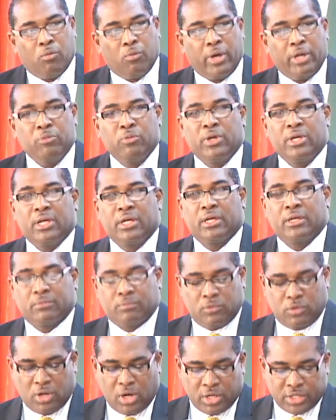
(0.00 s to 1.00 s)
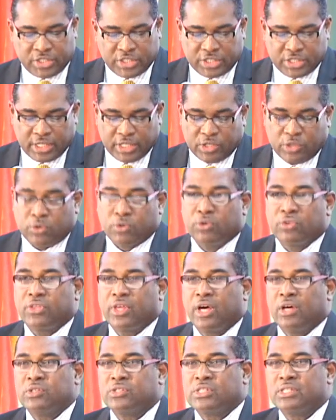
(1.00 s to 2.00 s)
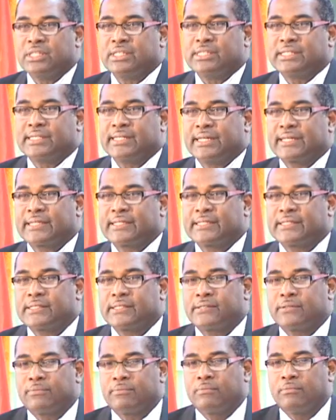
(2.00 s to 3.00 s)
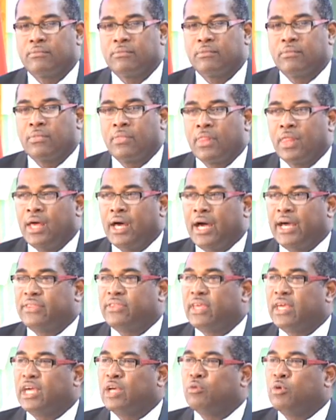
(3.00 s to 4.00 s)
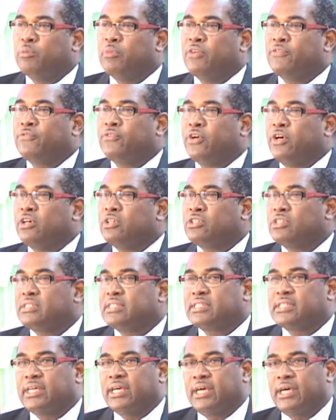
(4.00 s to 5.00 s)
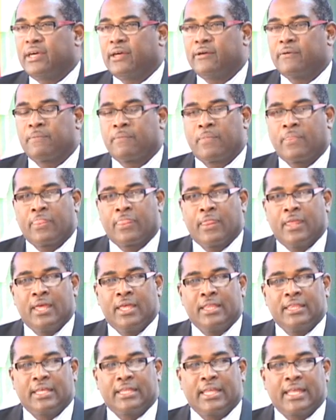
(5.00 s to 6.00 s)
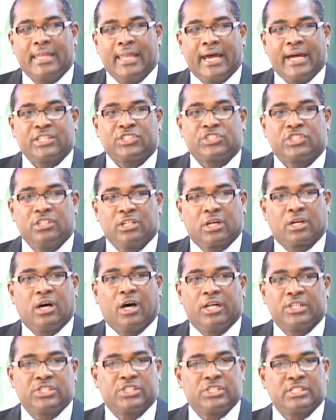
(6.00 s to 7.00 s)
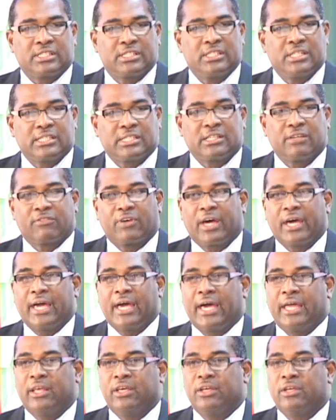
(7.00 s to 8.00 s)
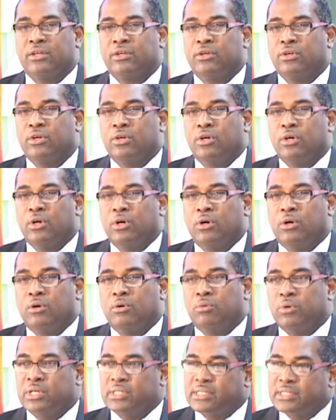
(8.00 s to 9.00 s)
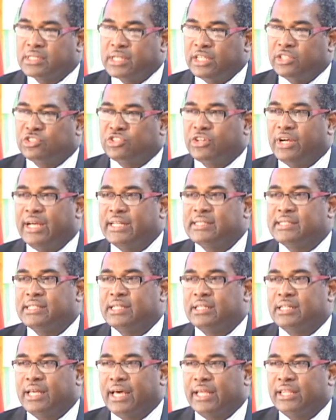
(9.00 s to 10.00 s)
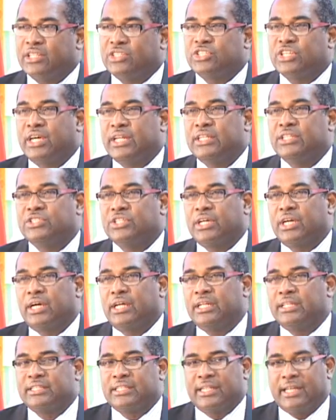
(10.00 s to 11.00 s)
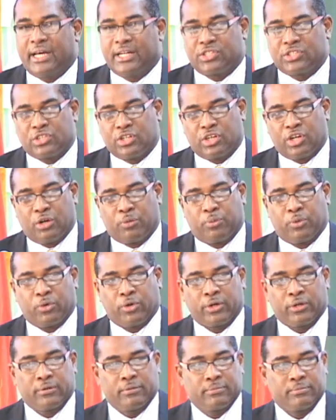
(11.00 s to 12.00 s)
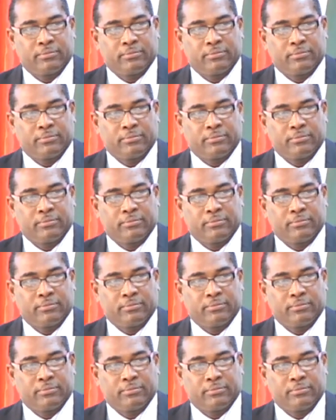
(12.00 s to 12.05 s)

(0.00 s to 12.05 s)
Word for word: When we launched in 2006, I think it would be fair to say that the national consciousness of Guyana was in transit at the Cheddi Jagan International Airport.